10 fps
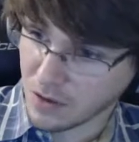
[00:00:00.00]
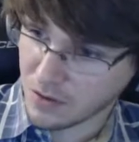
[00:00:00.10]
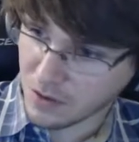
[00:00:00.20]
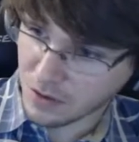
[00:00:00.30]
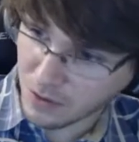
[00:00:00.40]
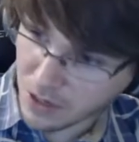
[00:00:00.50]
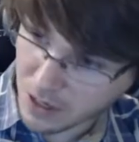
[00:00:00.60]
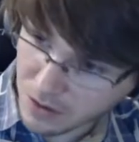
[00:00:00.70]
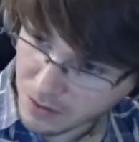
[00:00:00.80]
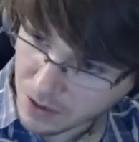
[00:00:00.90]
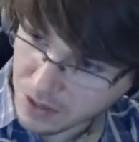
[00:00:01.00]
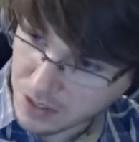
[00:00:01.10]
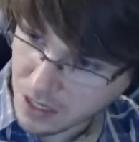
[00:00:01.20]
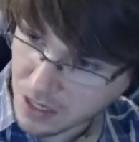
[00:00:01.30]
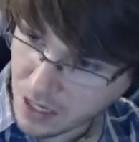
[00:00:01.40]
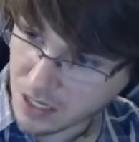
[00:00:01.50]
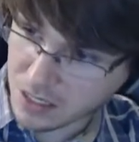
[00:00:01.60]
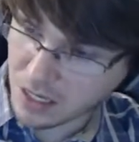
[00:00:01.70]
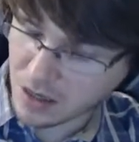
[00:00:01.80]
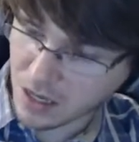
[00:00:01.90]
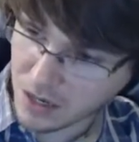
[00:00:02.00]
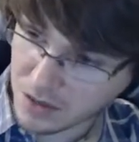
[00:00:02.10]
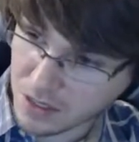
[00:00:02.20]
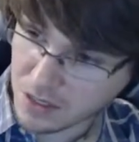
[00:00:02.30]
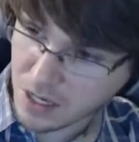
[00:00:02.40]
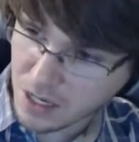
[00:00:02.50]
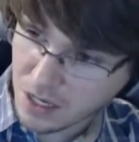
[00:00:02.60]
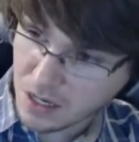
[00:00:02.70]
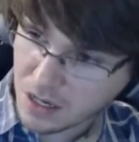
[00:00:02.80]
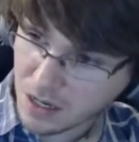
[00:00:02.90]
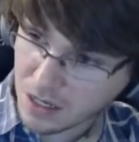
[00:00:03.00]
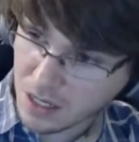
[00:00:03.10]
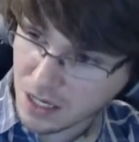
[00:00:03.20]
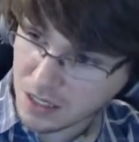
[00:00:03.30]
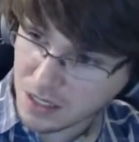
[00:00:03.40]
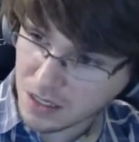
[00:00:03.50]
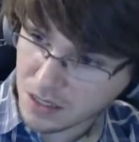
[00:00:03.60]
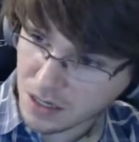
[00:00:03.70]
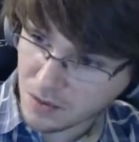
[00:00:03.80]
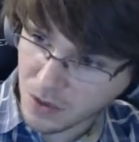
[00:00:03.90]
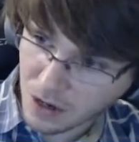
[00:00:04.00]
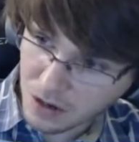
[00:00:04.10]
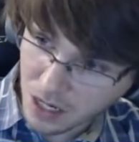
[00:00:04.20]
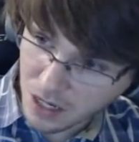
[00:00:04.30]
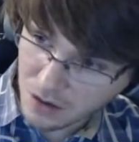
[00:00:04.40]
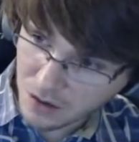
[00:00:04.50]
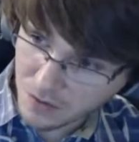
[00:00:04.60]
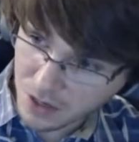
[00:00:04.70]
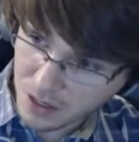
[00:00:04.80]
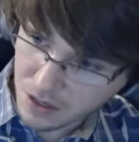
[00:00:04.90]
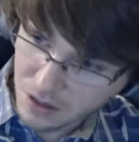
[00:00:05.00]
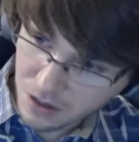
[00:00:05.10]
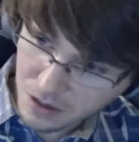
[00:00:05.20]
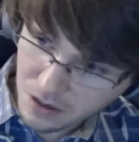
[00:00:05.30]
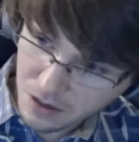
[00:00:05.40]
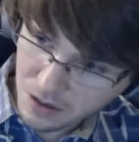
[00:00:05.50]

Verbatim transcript: So on the 20th, it was 18,000 uh, cases, and we are now over here,